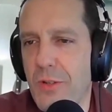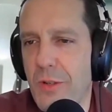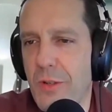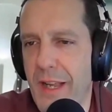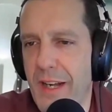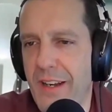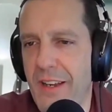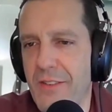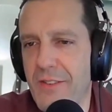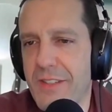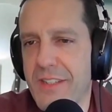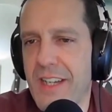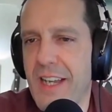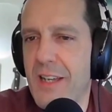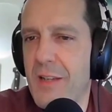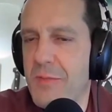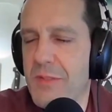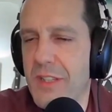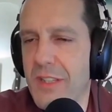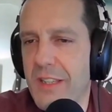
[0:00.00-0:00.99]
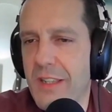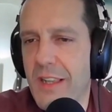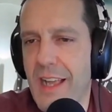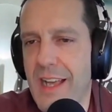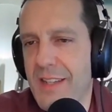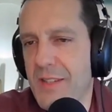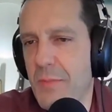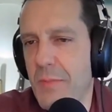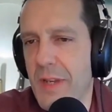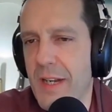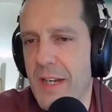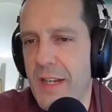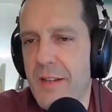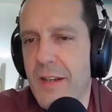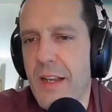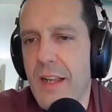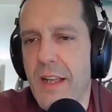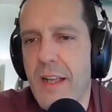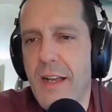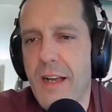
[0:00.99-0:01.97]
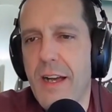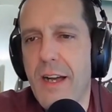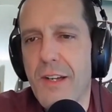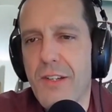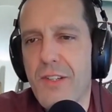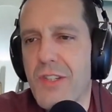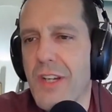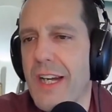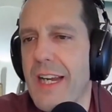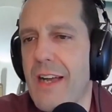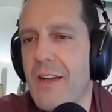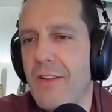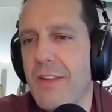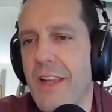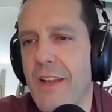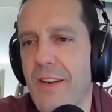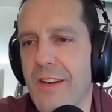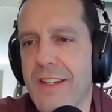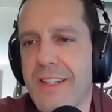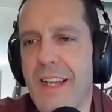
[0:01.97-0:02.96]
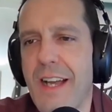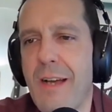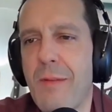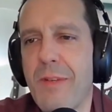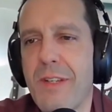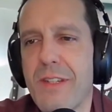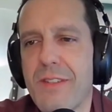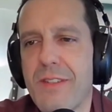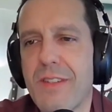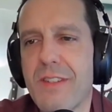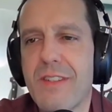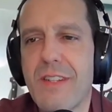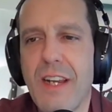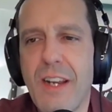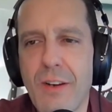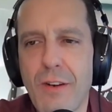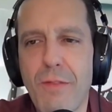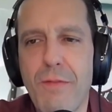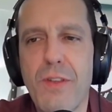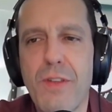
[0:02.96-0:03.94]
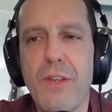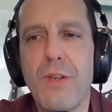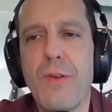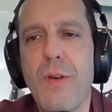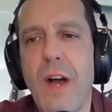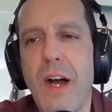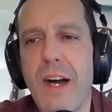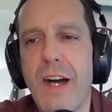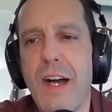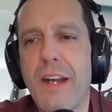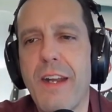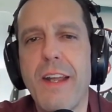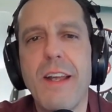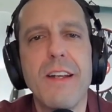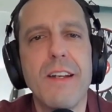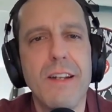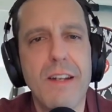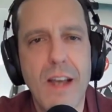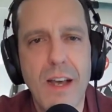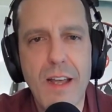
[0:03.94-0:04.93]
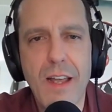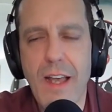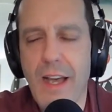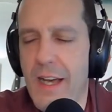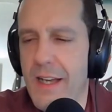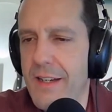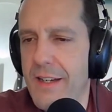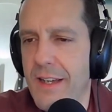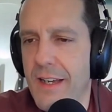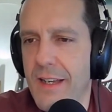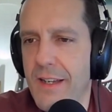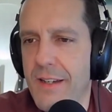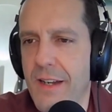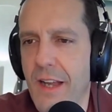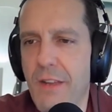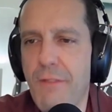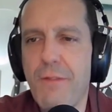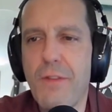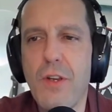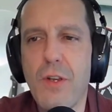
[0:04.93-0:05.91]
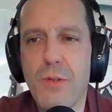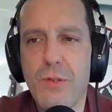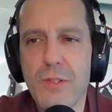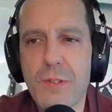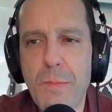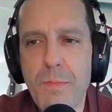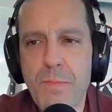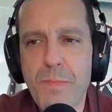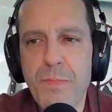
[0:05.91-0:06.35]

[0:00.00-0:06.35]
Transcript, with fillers: about 100 times in the last minute. Check out Larrin Thomas's interview on Knife News,